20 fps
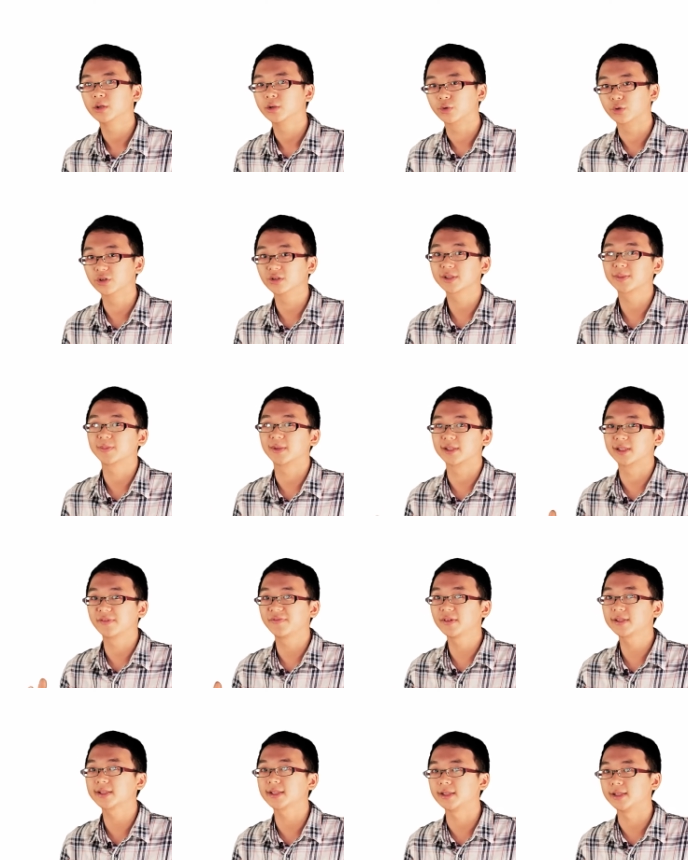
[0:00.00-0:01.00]
Group
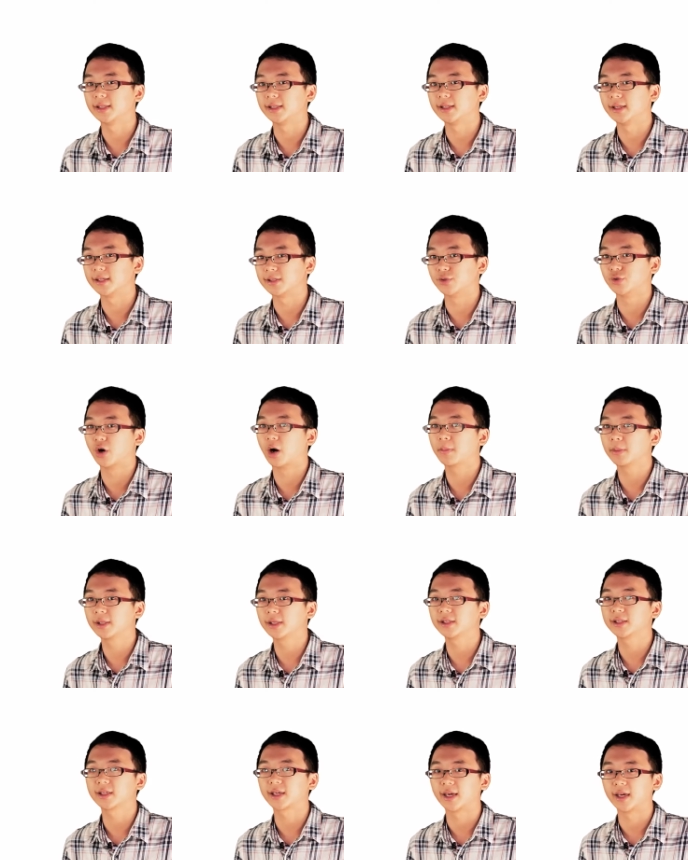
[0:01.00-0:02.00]
specificity is
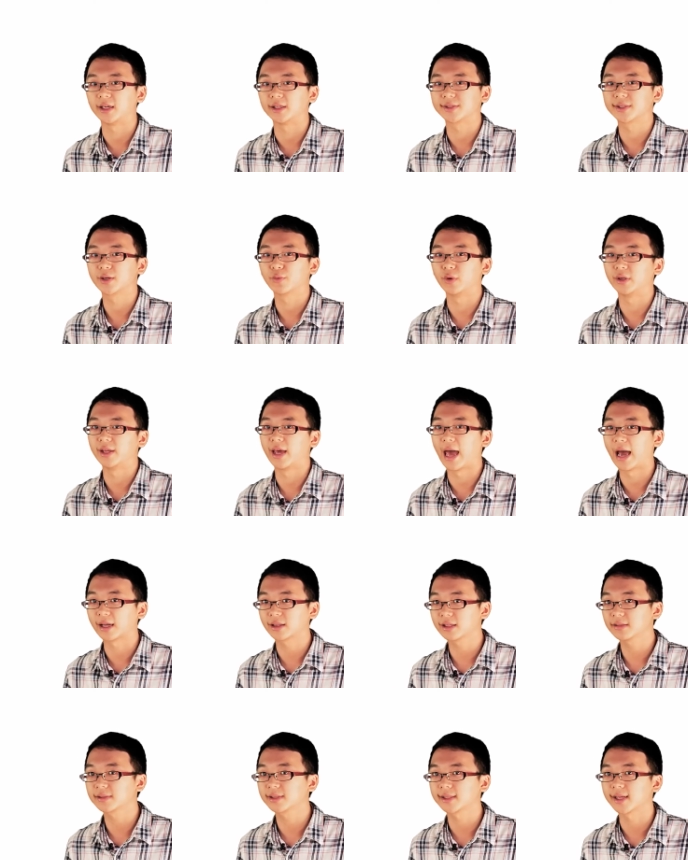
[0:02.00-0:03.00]
normally the case when the
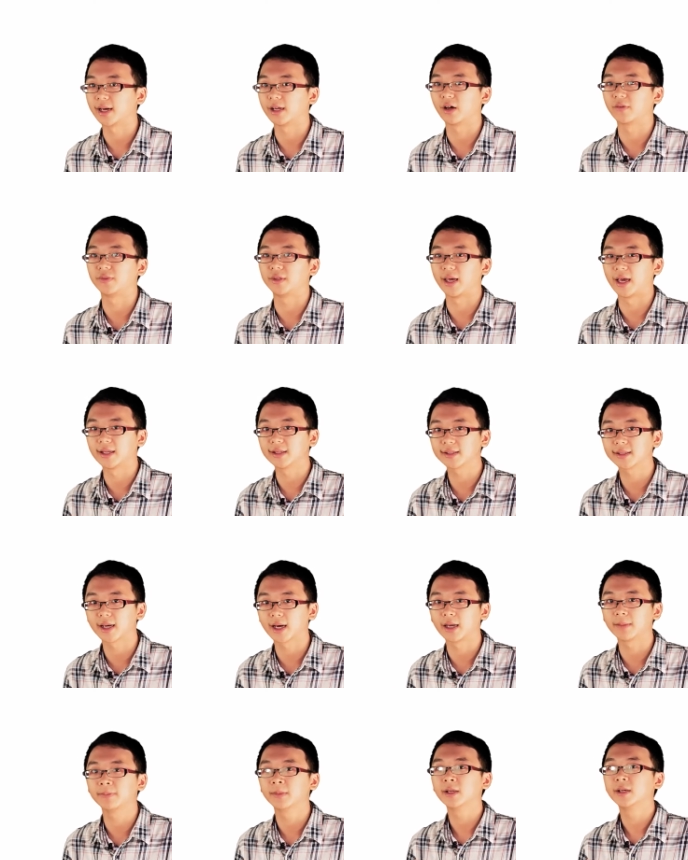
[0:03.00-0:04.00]
active site of the
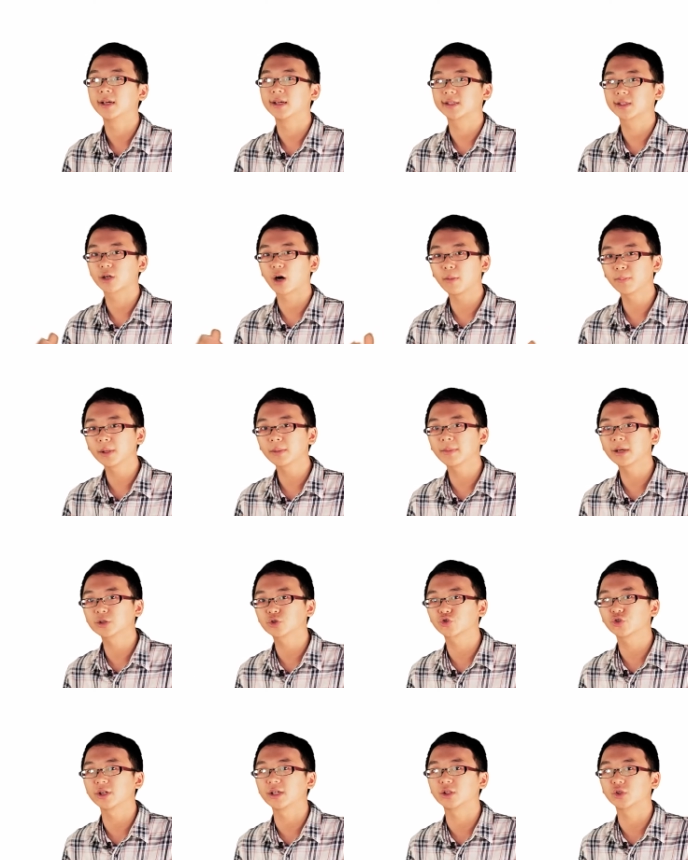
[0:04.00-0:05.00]
enzyme is
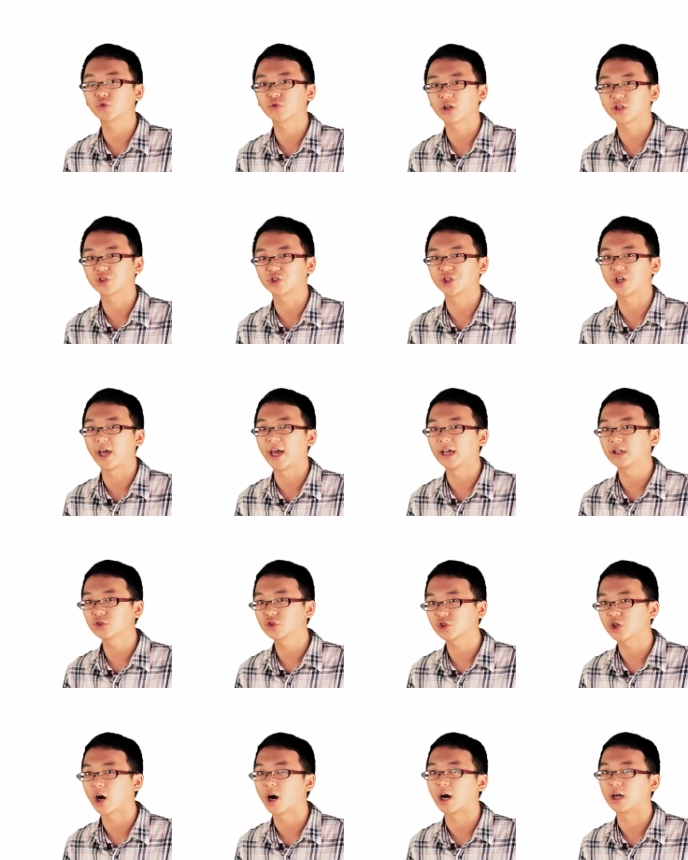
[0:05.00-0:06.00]
complementary in structure and
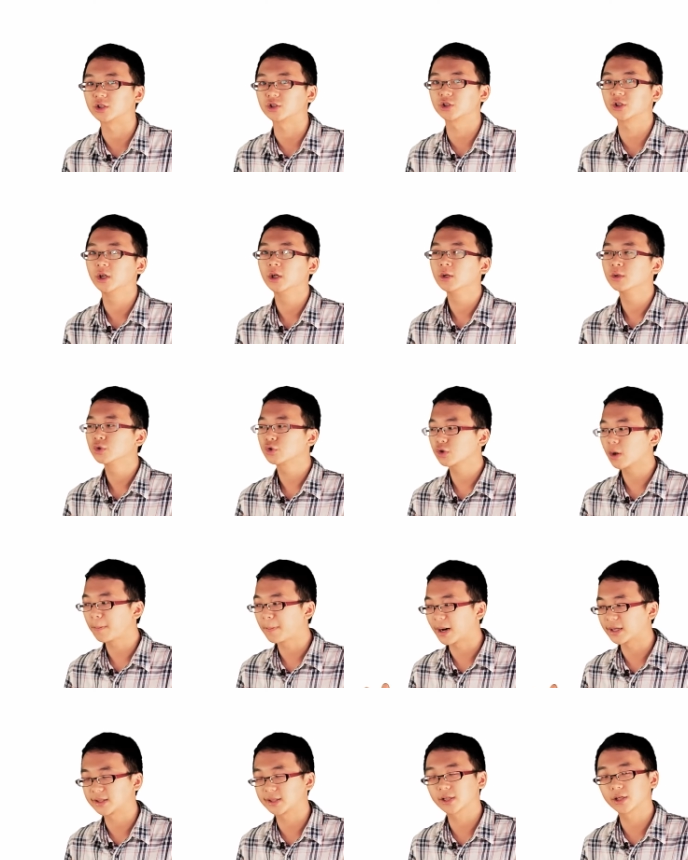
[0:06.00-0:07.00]
charge to a
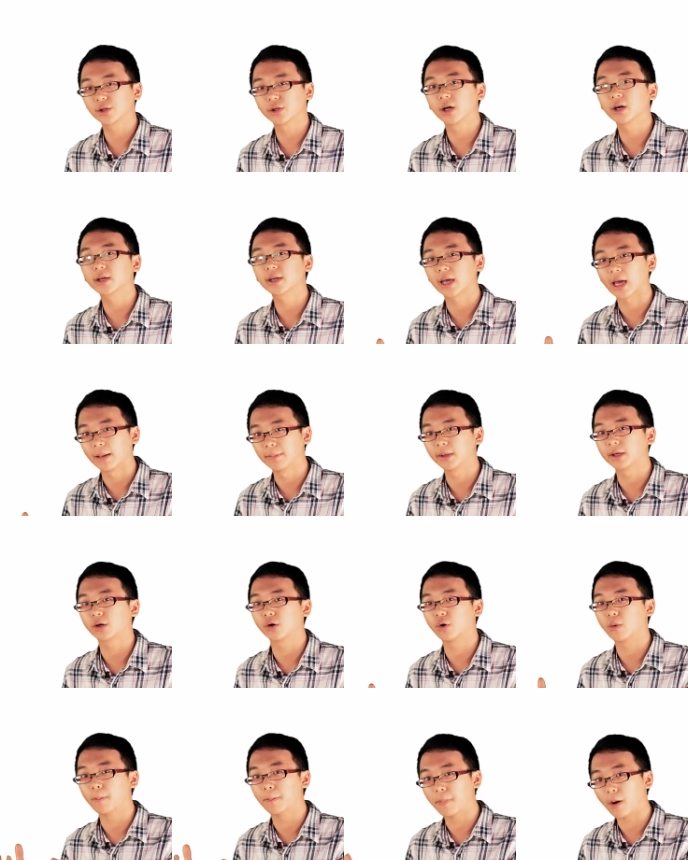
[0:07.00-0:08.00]
particular
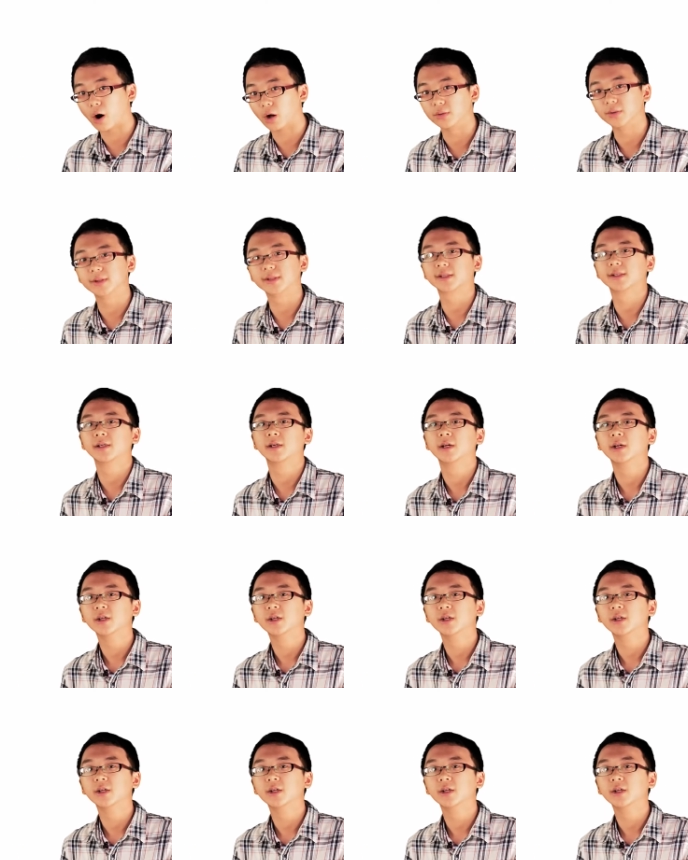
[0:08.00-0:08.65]
chemical bond.